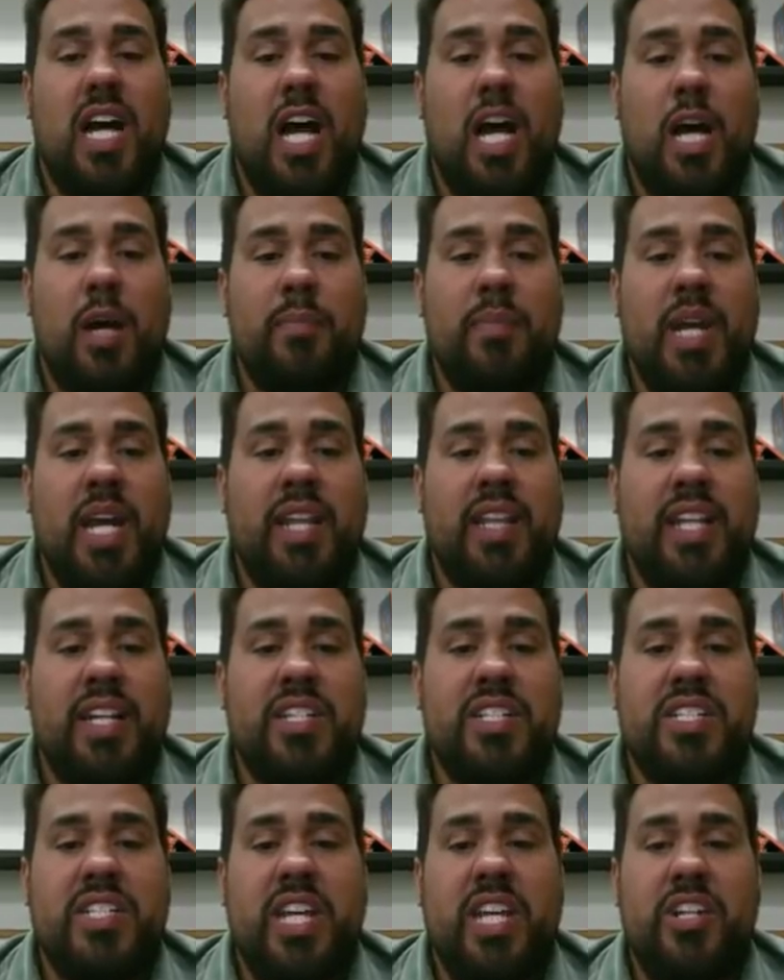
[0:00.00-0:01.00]
And
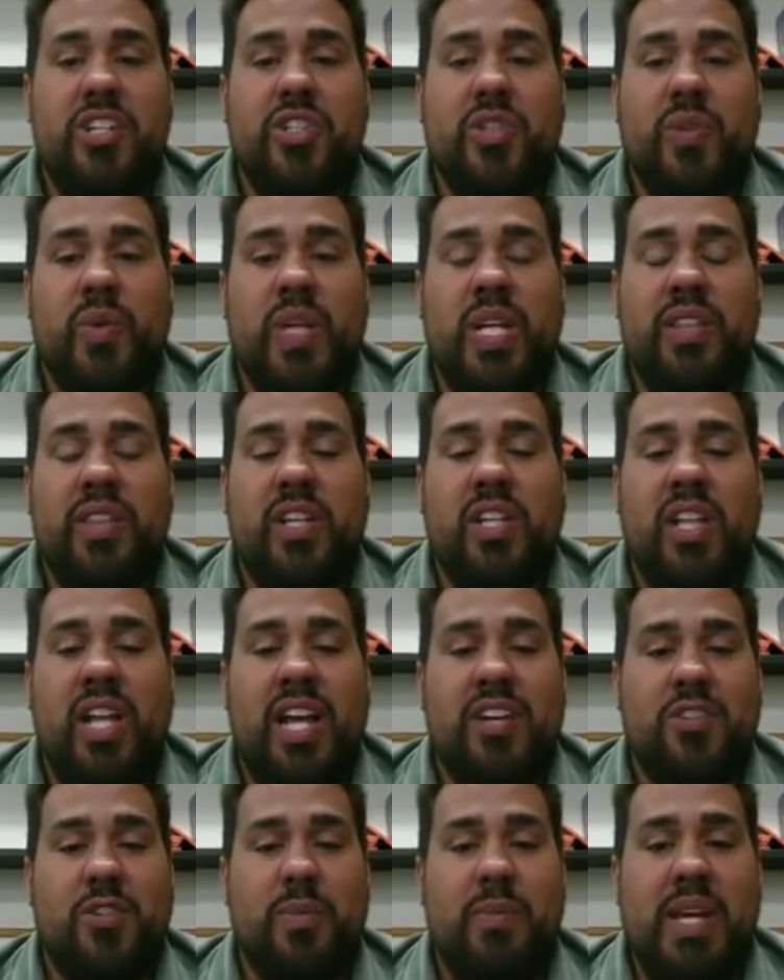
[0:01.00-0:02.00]
then stage three, the
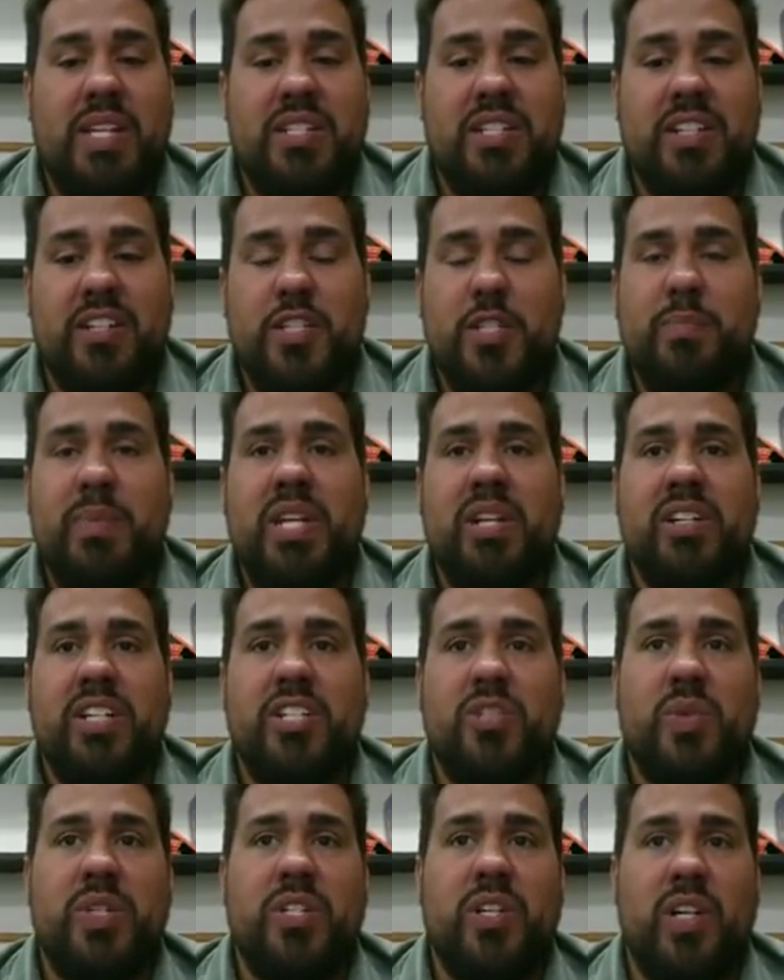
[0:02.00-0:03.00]
classroom as an
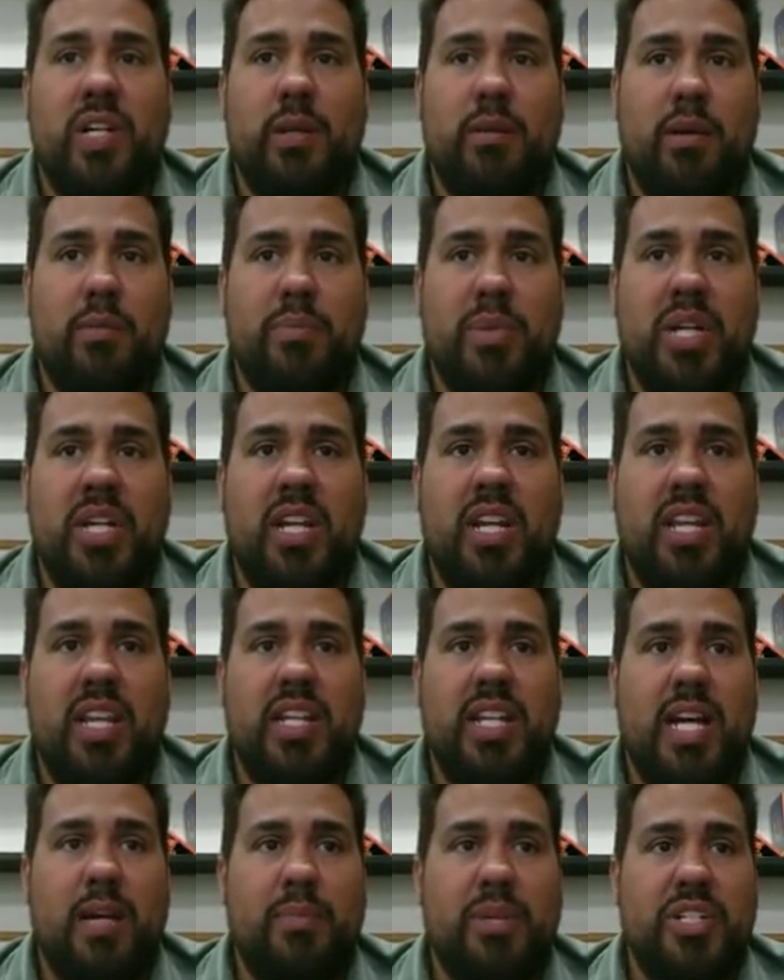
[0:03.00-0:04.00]
experience, we talk about bringing
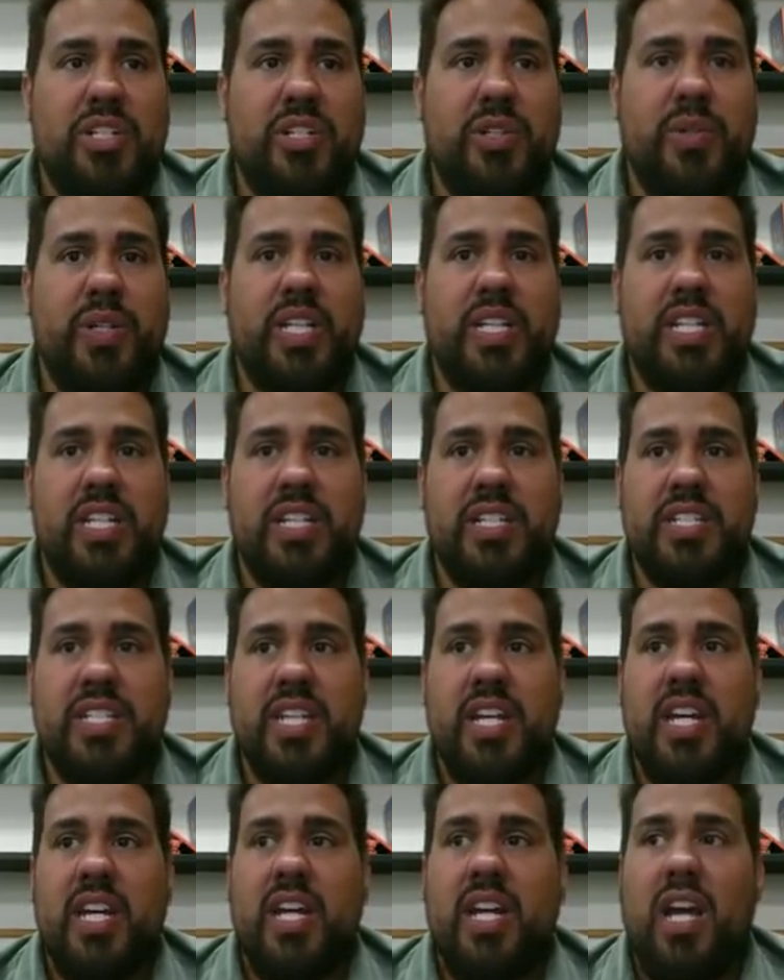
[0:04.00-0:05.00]
in
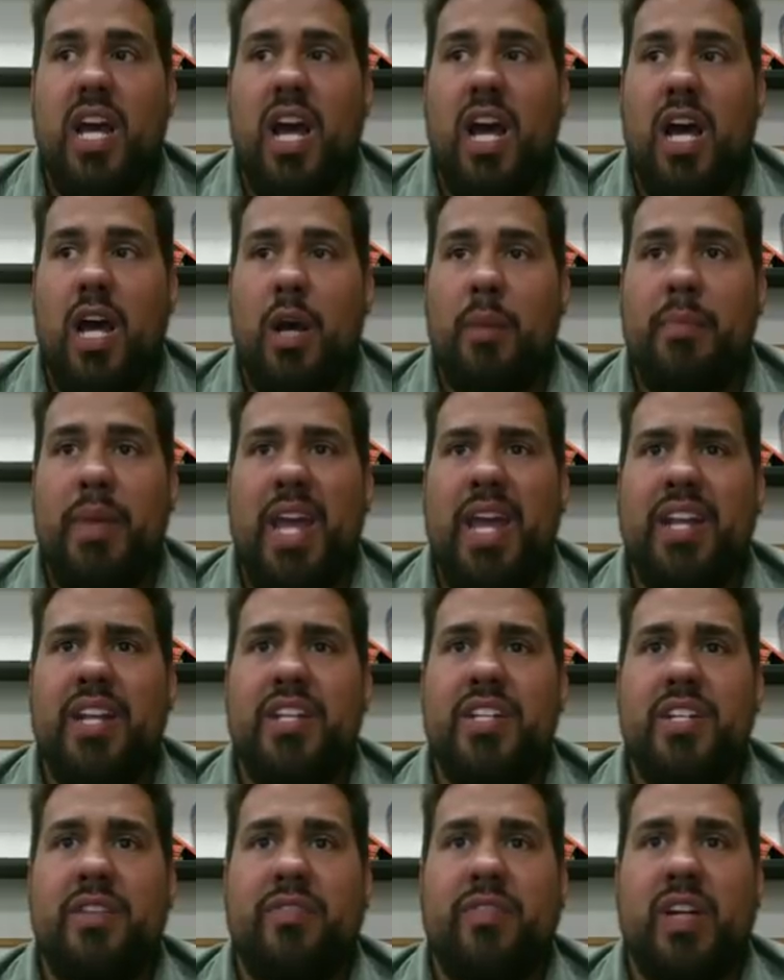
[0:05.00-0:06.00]
opportunities
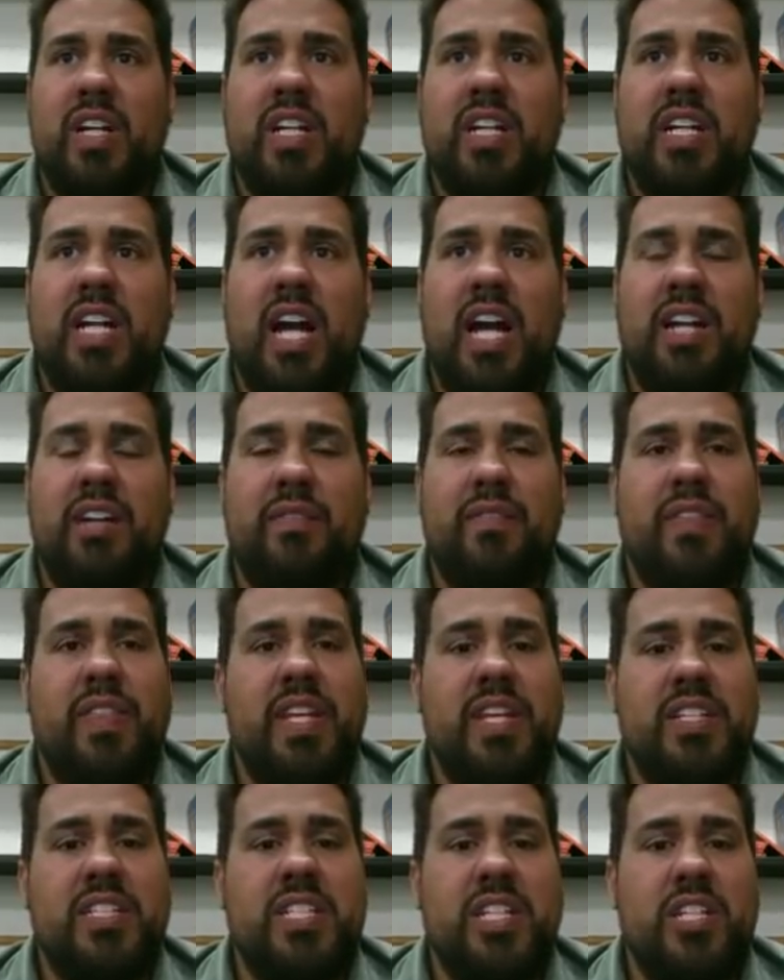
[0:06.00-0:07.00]
and different kind of
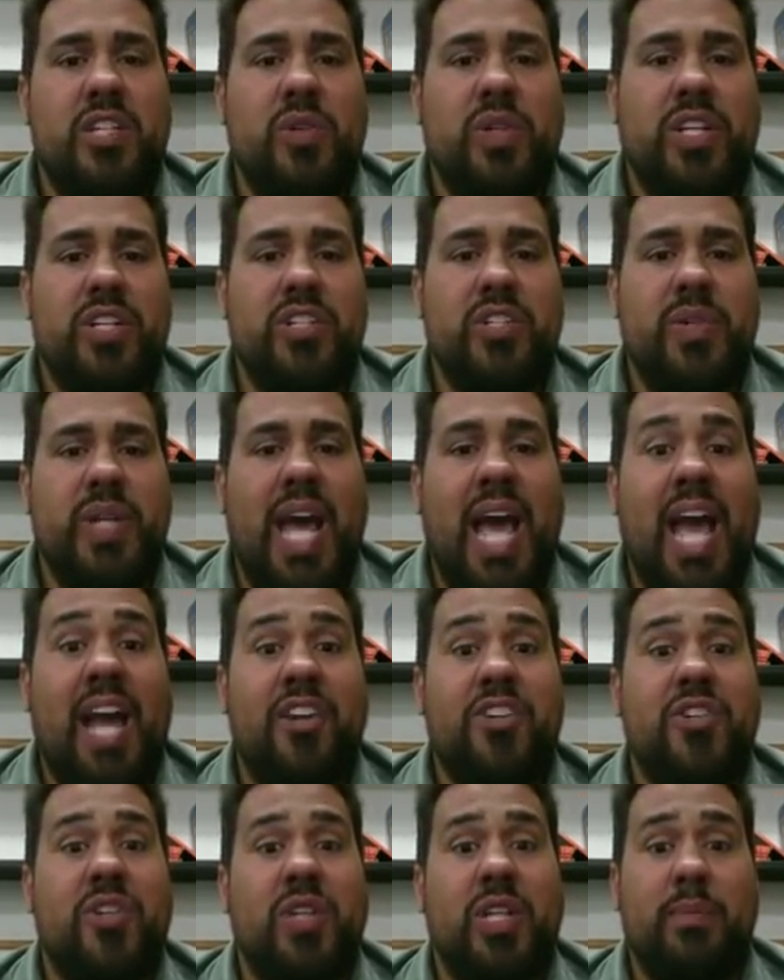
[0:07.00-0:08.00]
things that you can do to
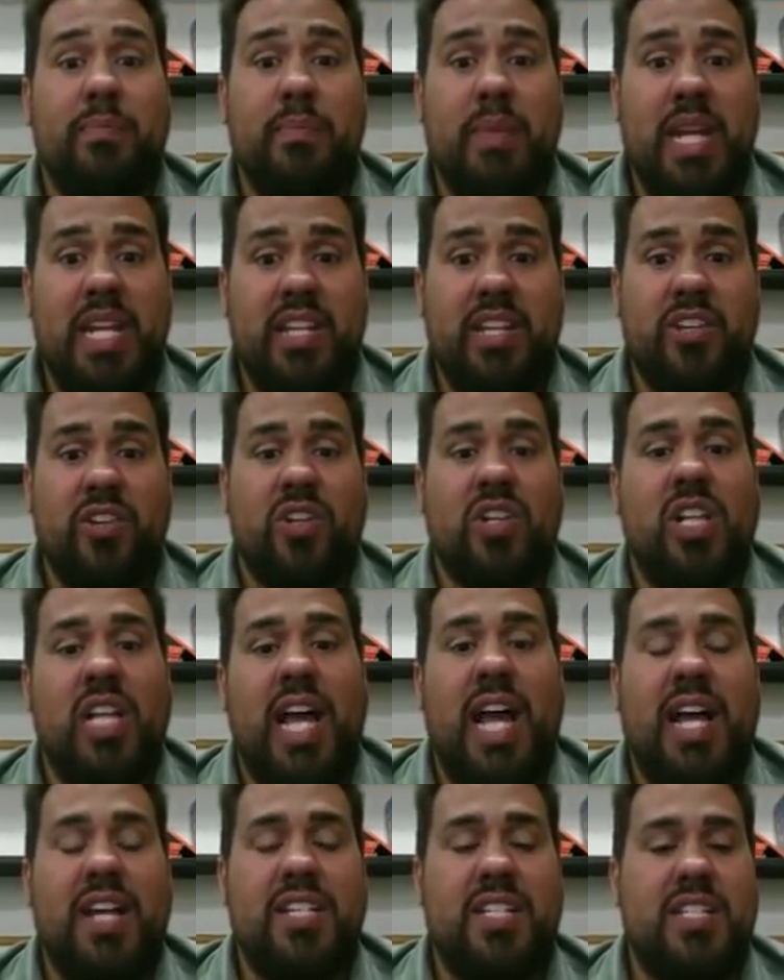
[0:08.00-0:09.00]
actually make your
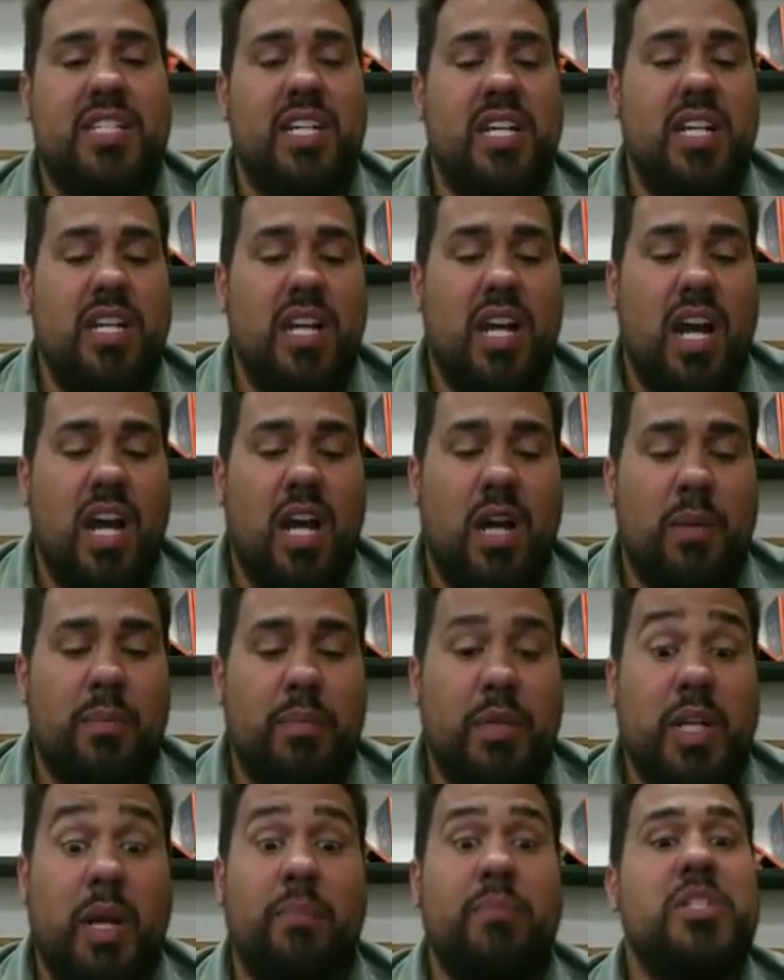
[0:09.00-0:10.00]
class
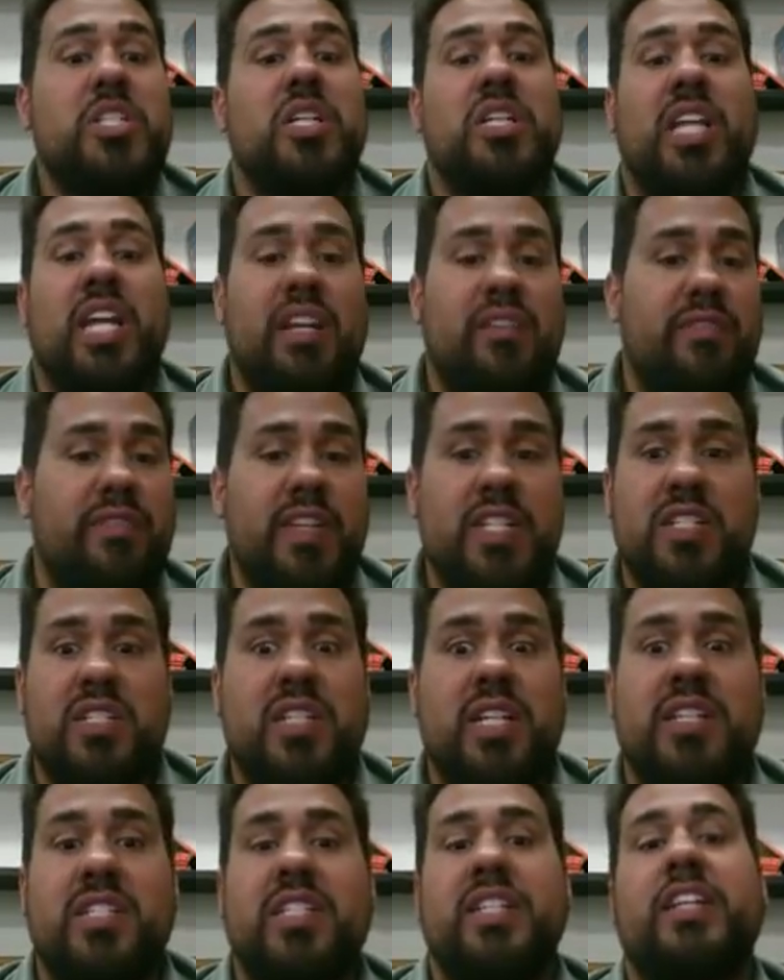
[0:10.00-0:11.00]
come to life
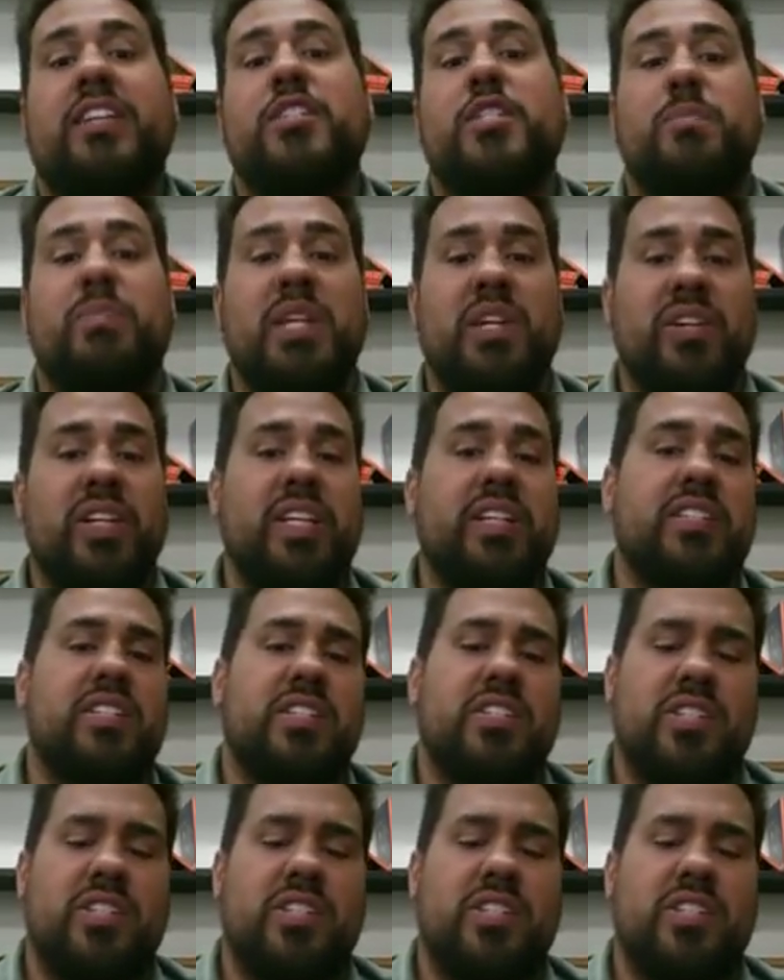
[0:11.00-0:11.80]
as an experience.